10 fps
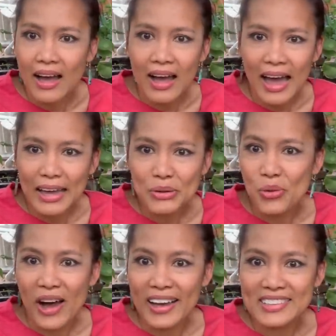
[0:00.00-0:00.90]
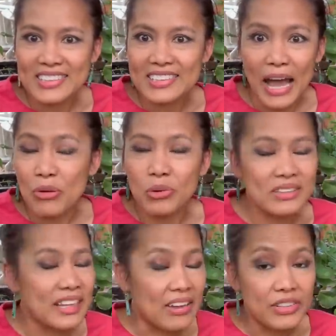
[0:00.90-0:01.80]
I was, I will
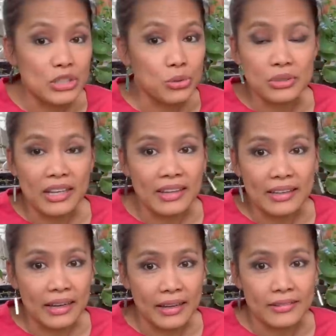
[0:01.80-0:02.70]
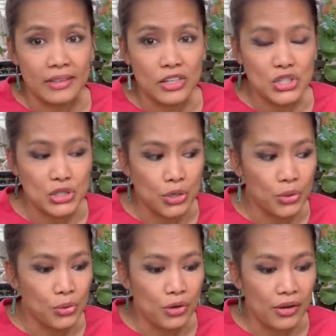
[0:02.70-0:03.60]
never do that again.
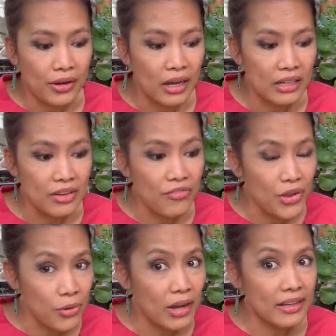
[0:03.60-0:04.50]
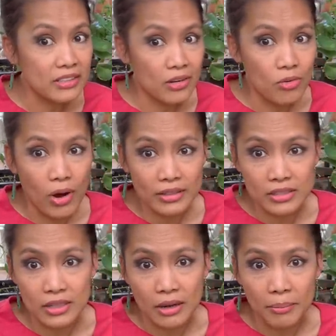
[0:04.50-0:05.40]
So if you guys are
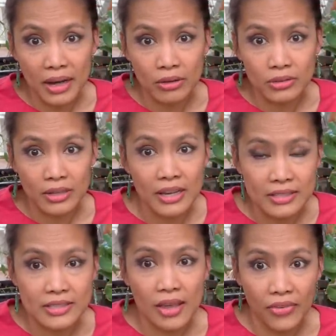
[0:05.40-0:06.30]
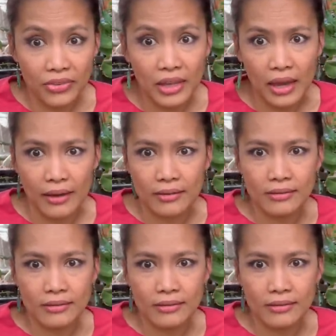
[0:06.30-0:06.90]
watching about this thing,